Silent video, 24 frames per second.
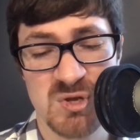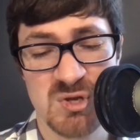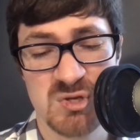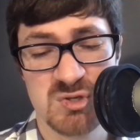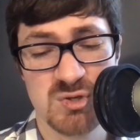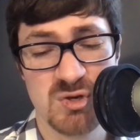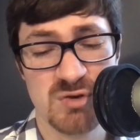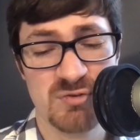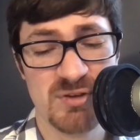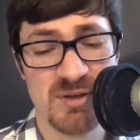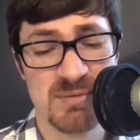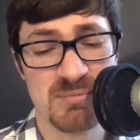
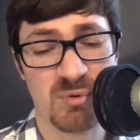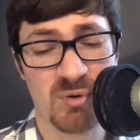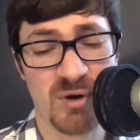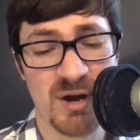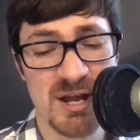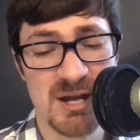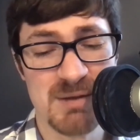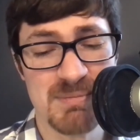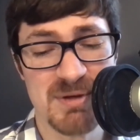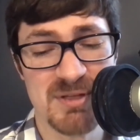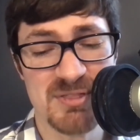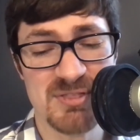So if I'm
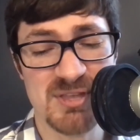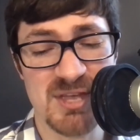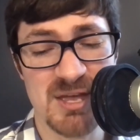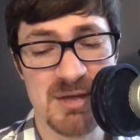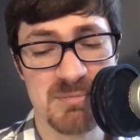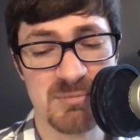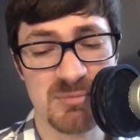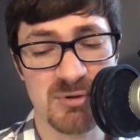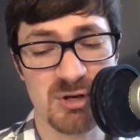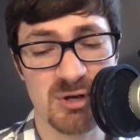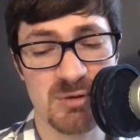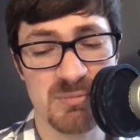right about the
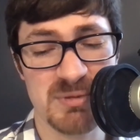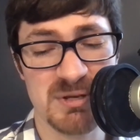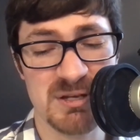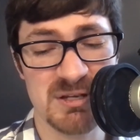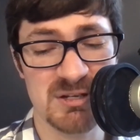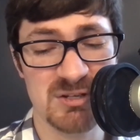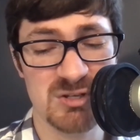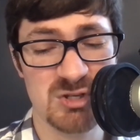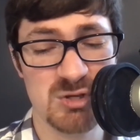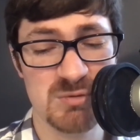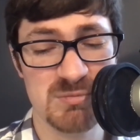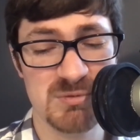embryo
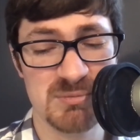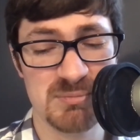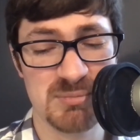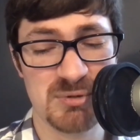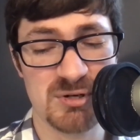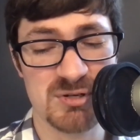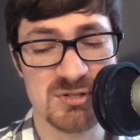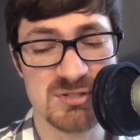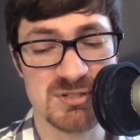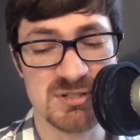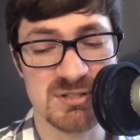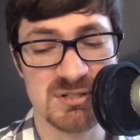being a human
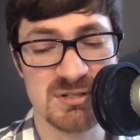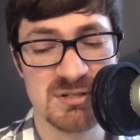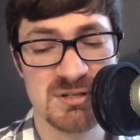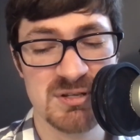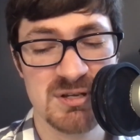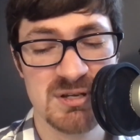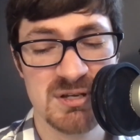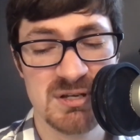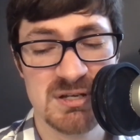person,